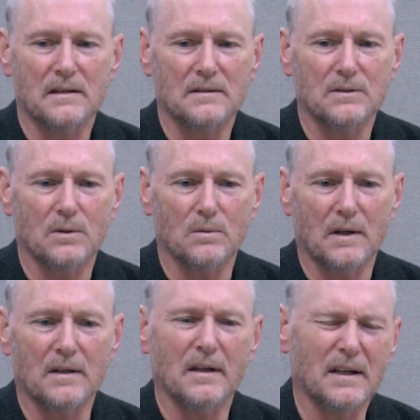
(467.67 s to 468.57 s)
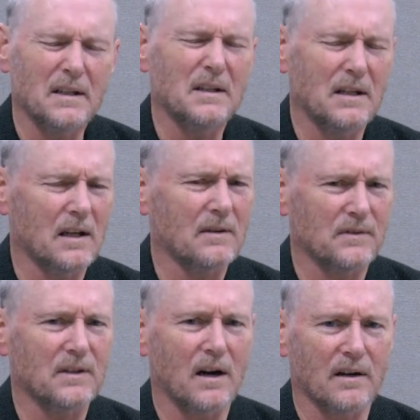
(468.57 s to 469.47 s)
So I did a lot of
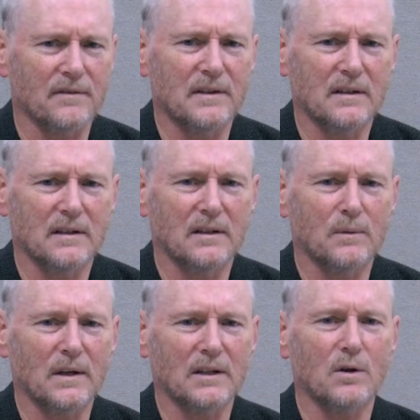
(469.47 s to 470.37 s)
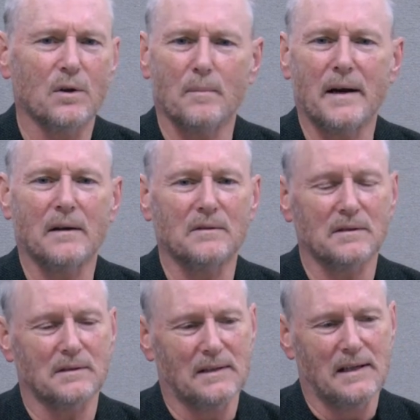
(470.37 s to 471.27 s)
photography. You know, when I go to the
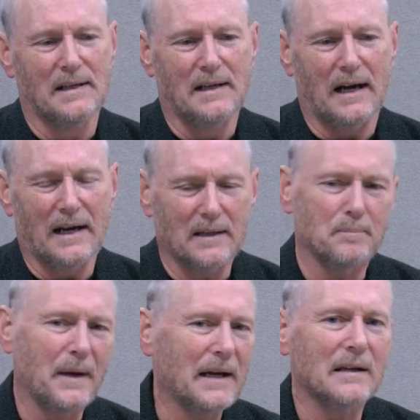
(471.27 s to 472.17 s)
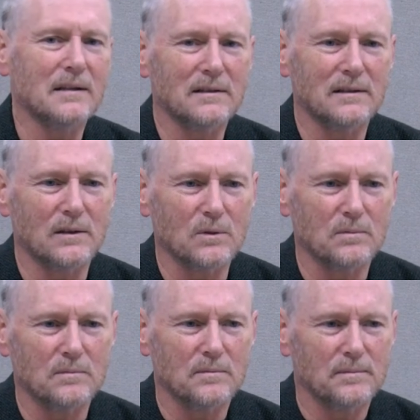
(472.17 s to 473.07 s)
mountains, I could paint, you know,
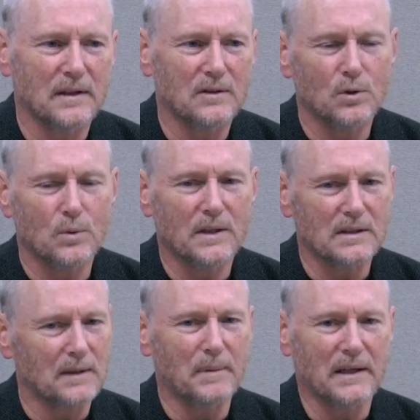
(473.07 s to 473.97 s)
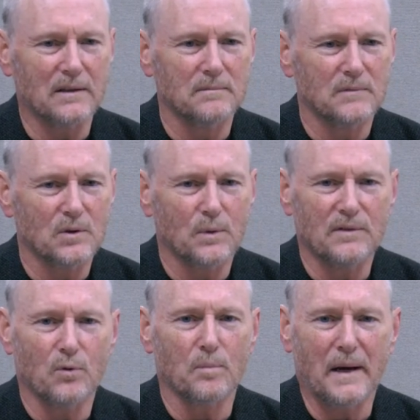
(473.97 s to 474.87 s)
in 2 weeks I'd paint
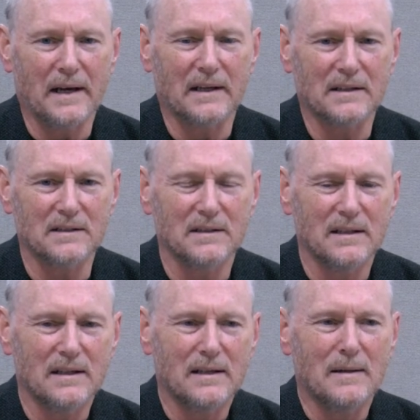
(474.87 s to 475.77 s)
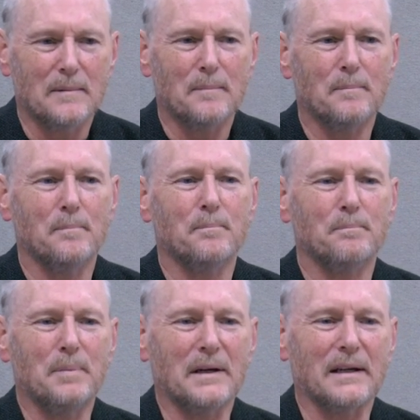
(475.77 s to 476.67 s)
24 paintings.
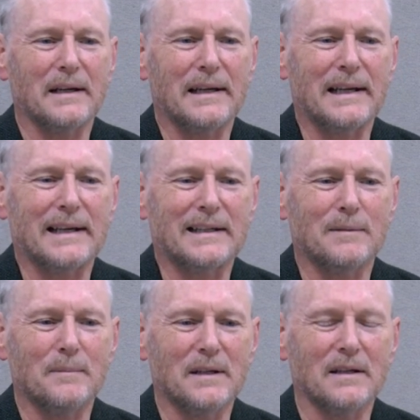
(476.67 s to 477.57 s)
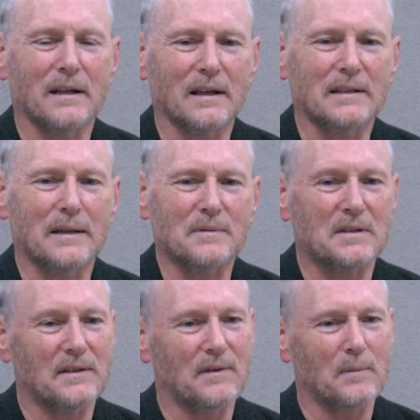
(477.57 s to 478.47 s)
But to me, a lot of
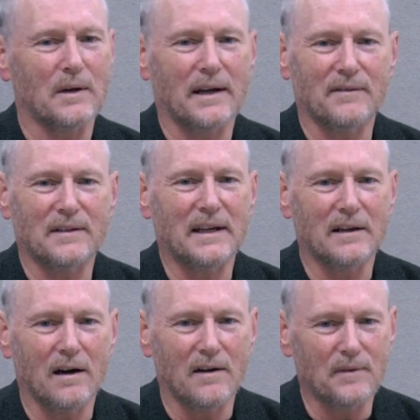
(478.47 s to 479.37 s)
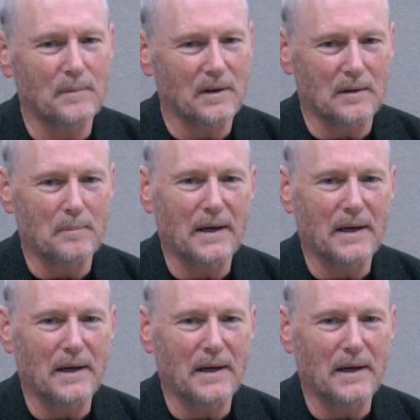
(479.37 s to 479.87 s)
times, if I'm going to have a day off, I'm not going to